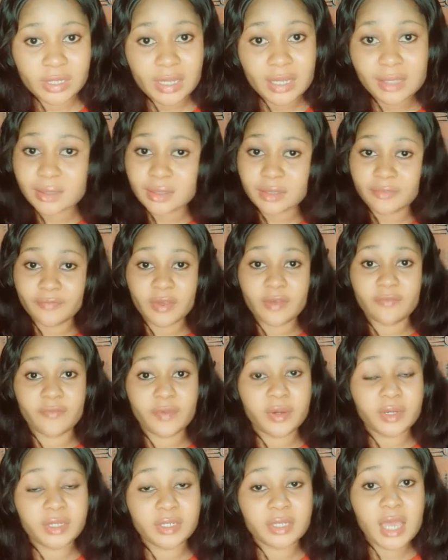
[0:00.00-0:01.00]
That's if you are
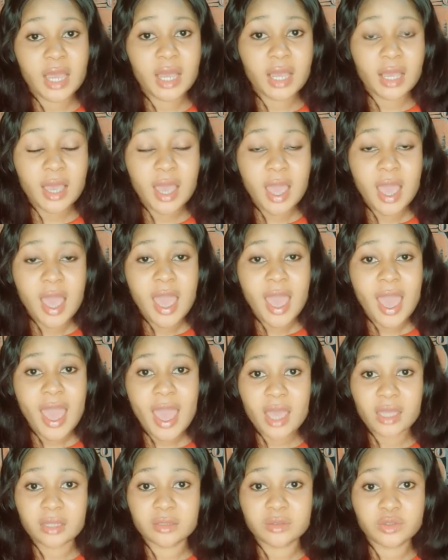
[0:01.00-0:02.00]
very dark
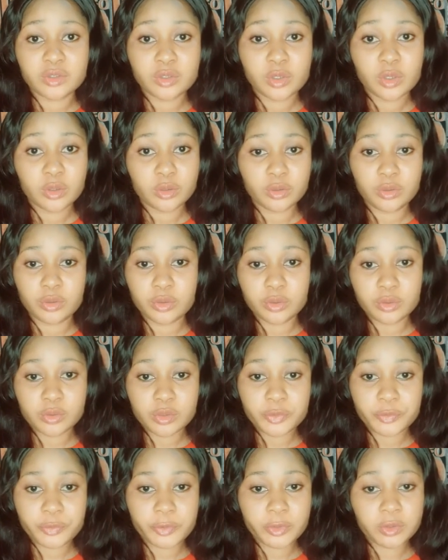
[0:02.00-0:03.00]
and you
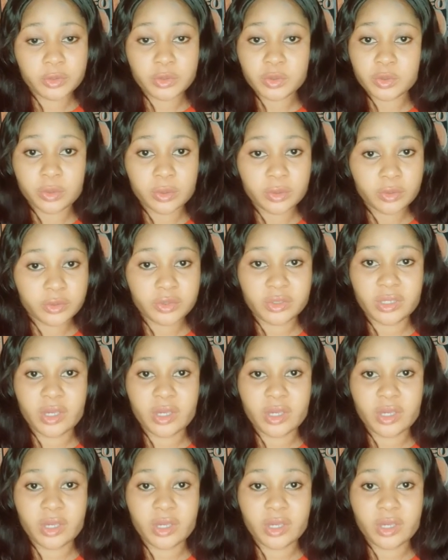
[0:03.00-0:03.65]
use bronze tone lotion,